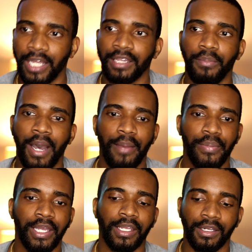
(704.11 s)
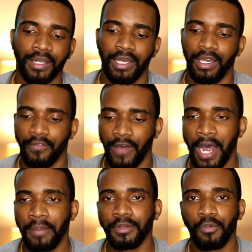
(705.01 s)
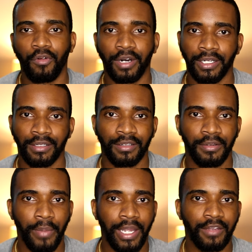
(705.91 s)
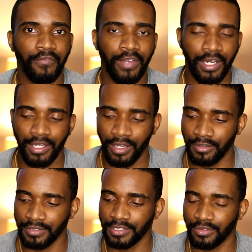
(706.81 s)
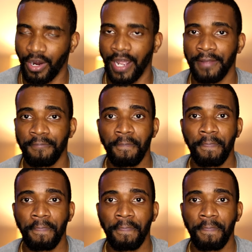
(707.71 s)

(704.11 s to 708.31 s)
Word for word: Like in my opinion, if I'm the one making videos, right?